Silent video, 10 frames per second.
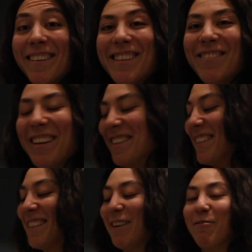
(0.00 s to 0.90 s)
She made
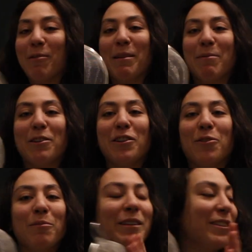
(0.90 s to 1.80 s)
this happen for me, but she
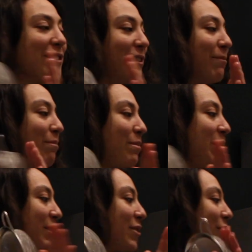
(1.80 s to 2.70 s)
told me just
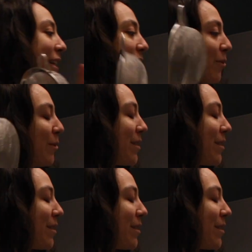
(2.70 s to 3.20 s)
to strain it through a